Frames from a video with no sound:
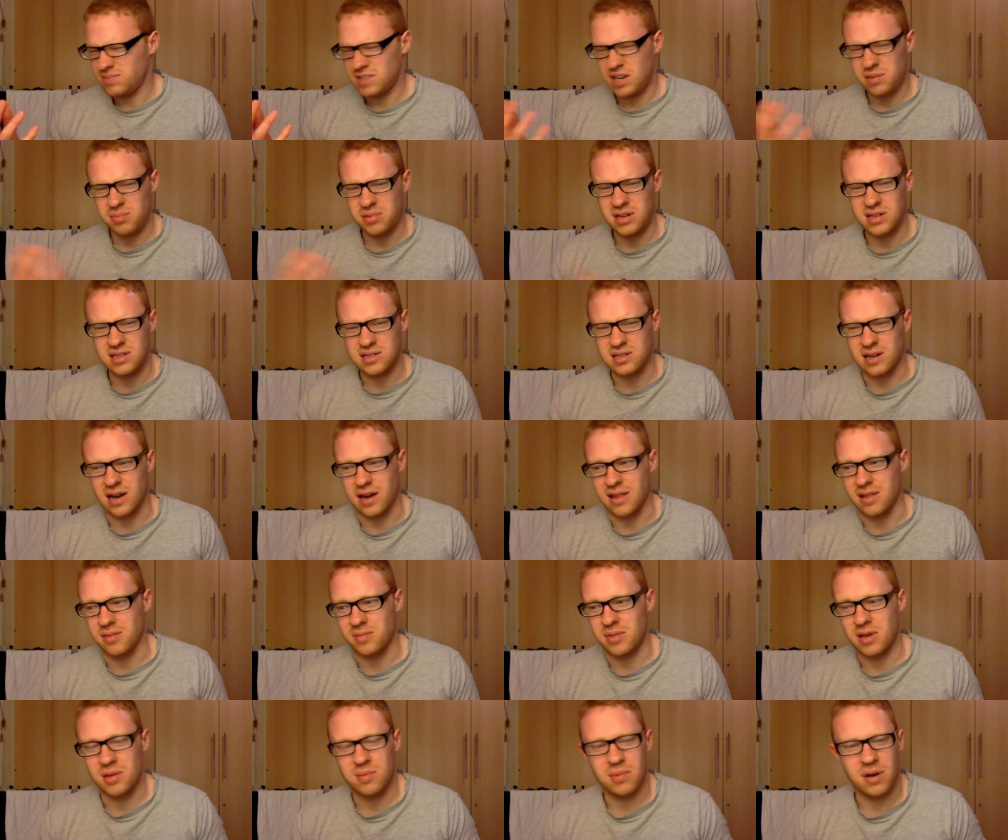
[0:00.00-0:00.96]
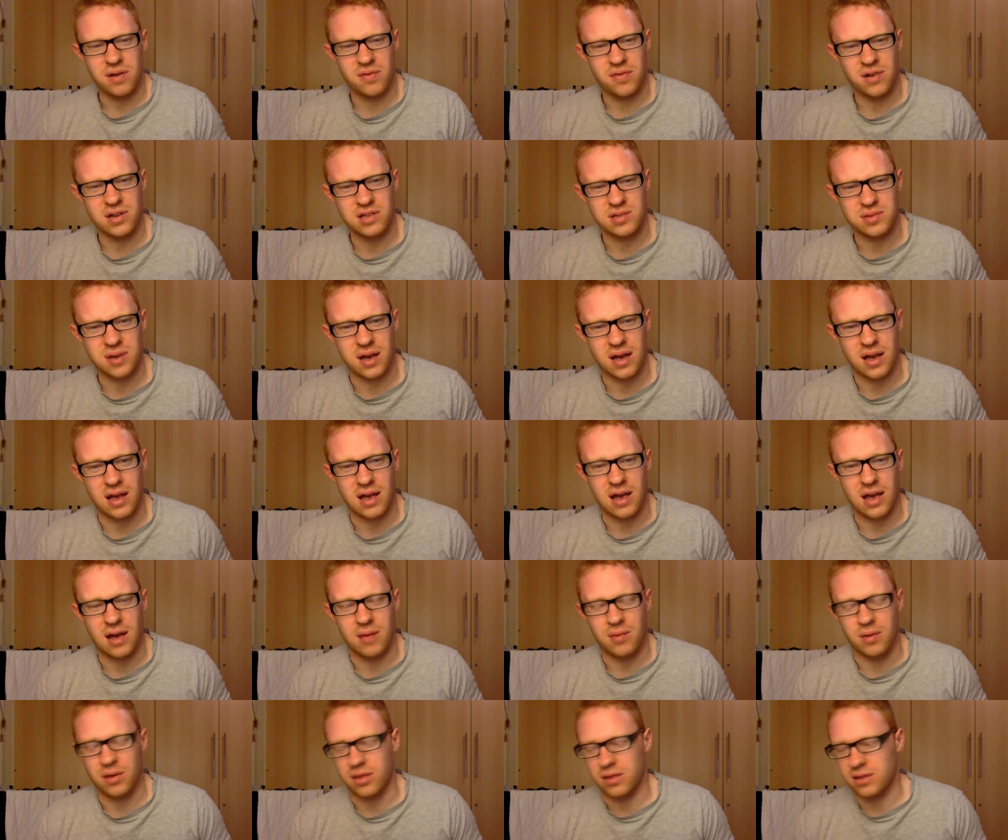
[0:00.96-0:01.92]
Japanese guy that me and my friends were hanging
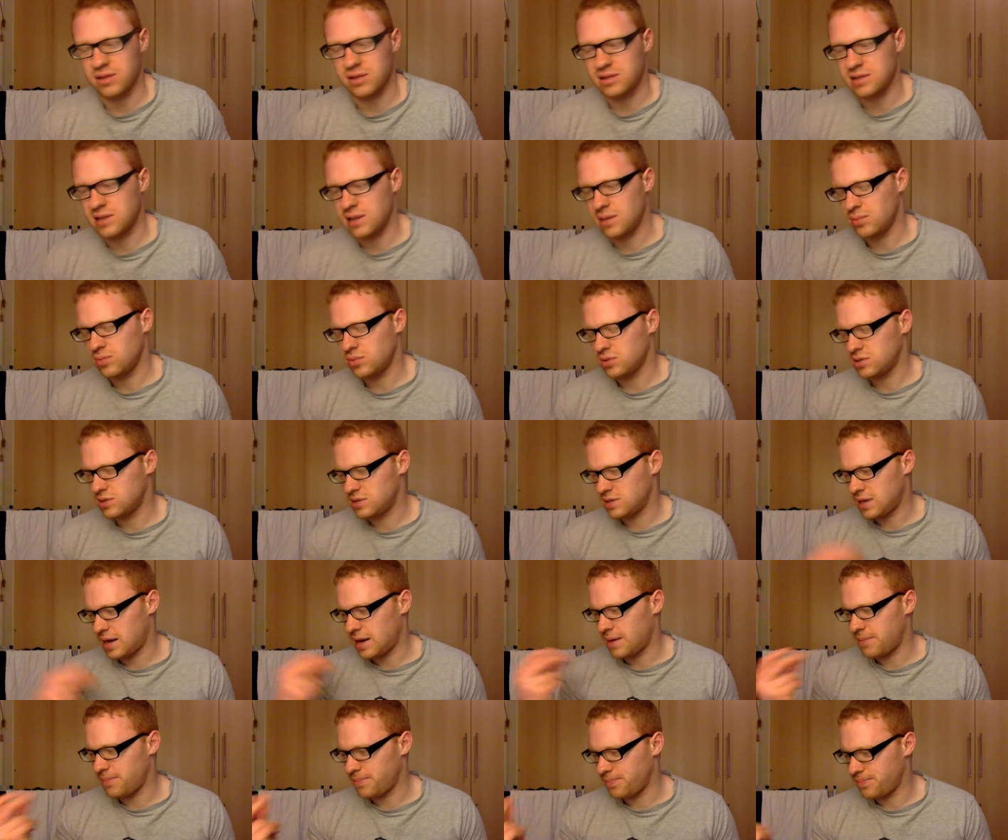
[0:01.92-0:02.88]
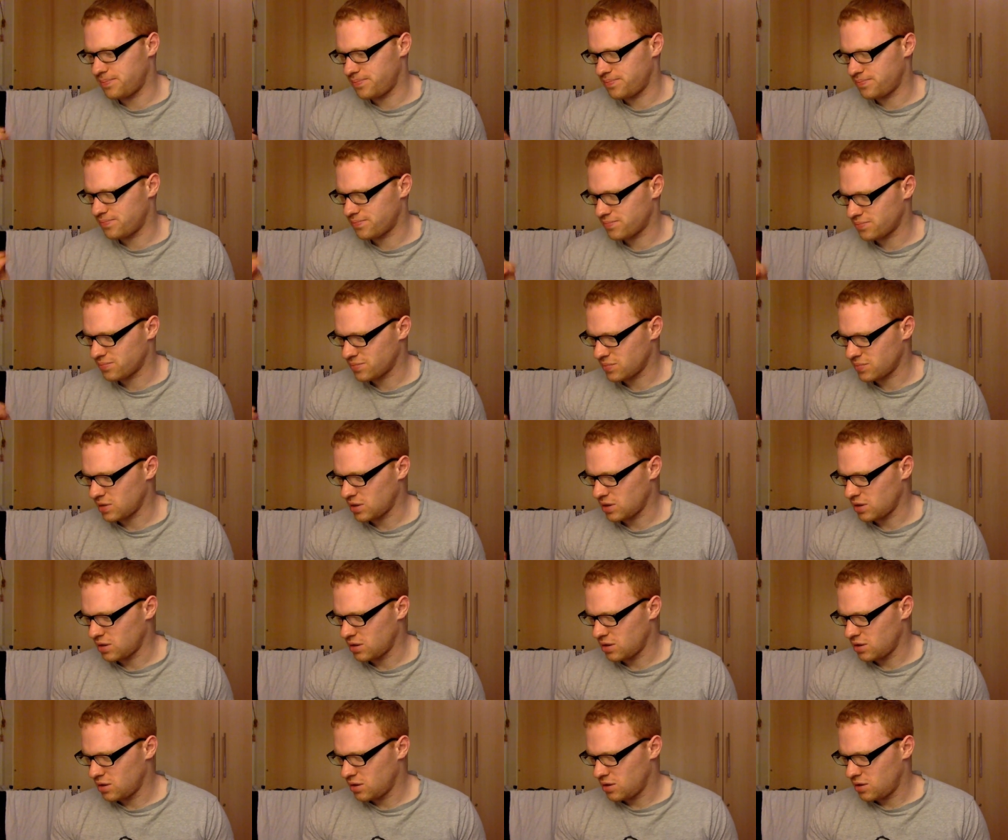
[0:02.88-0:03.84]
out with. His name was, um,
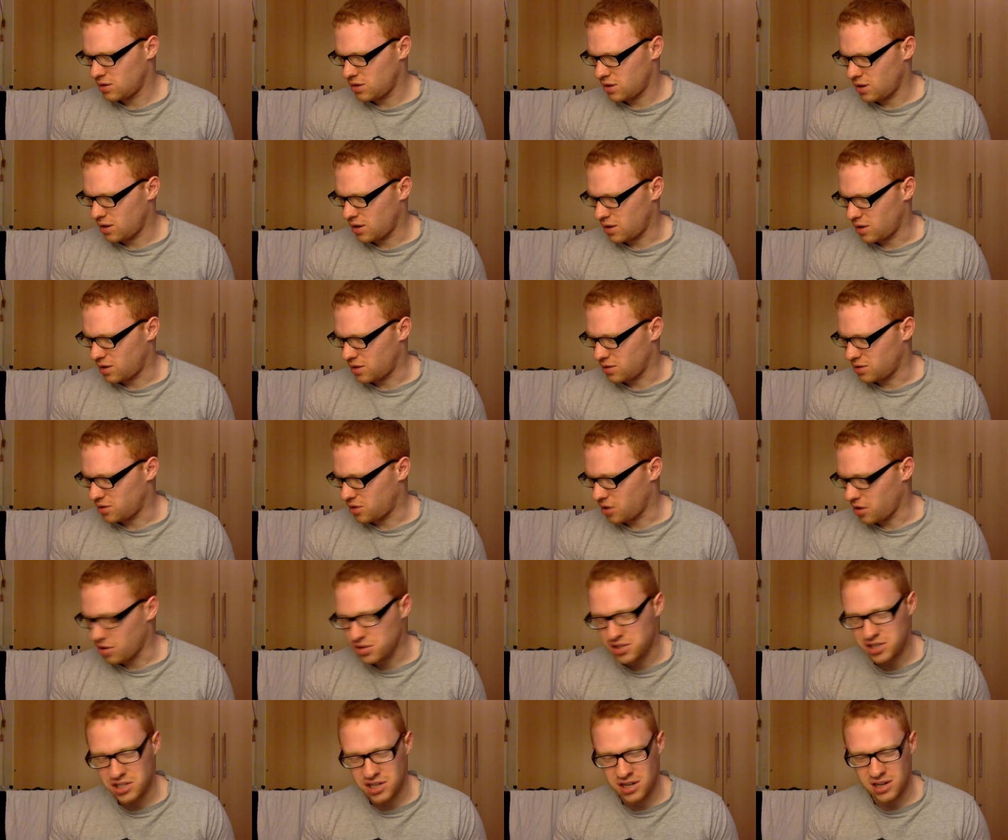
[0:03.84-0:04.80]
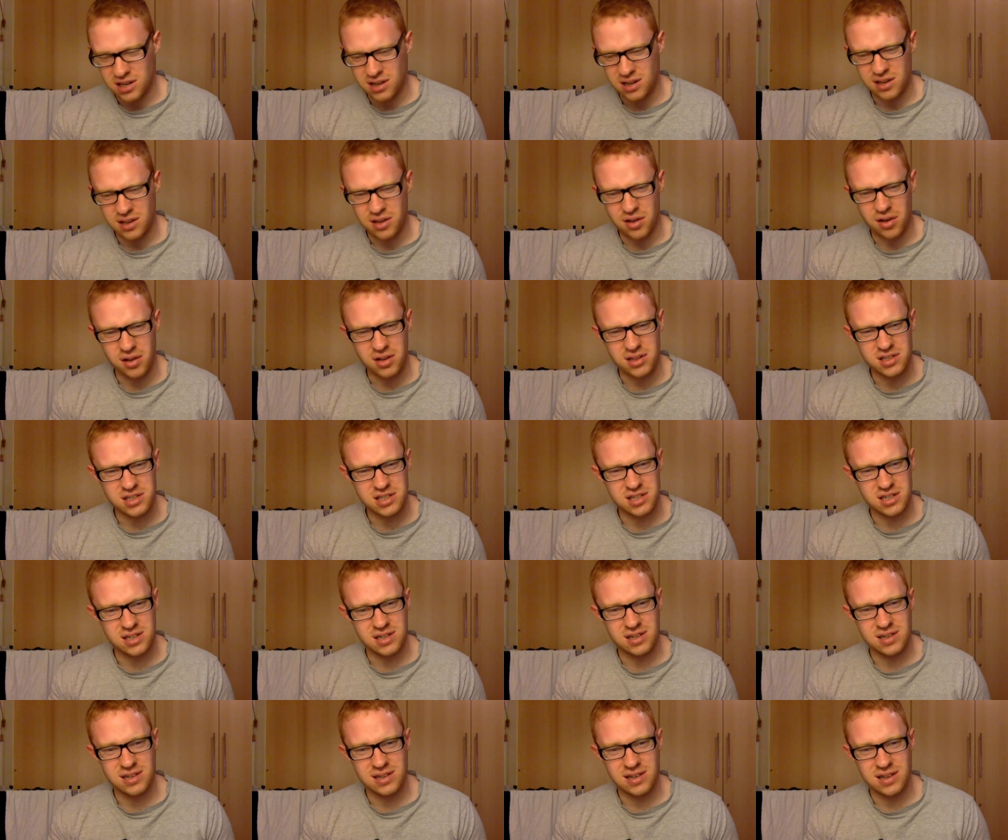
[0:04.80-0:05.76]
uh, Gochi,
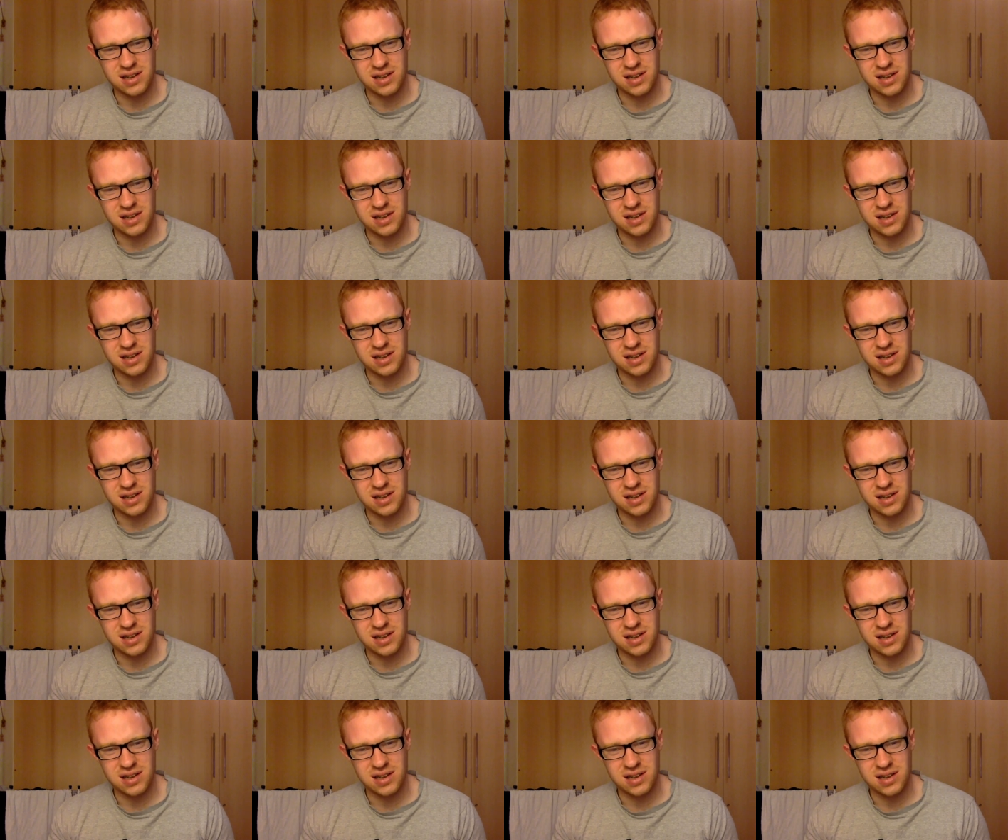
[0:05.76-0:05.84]
Gochi.